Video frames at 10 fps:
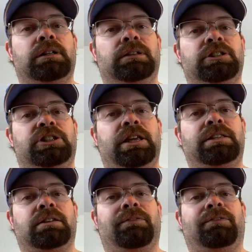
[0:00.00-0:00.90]

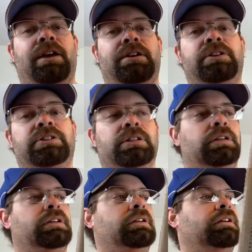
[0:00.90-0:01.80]
sheets of letters.
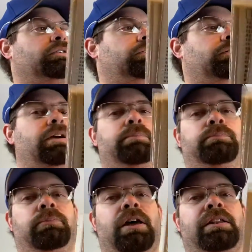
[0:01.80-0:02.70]
So I
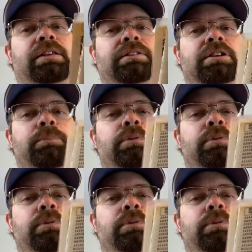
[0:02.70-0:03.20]
lotted these up